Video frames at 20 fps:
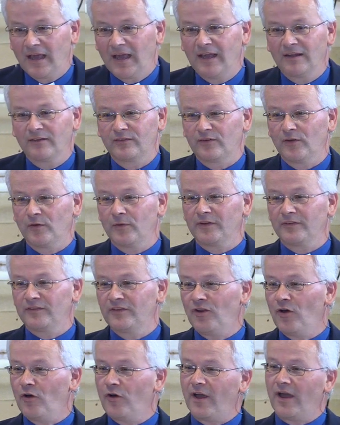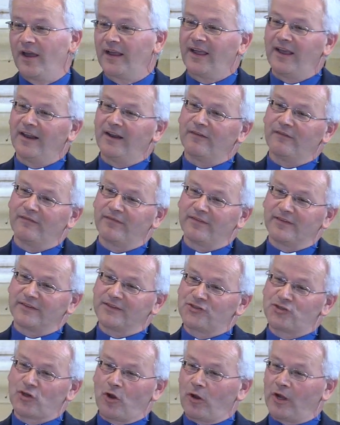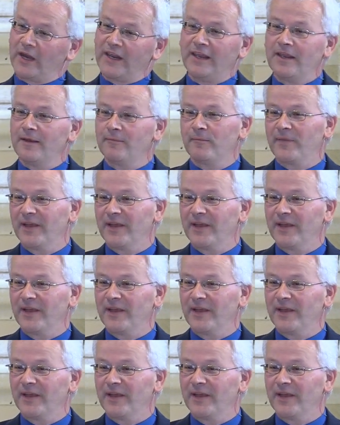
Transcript: And so it's not a kind of jolly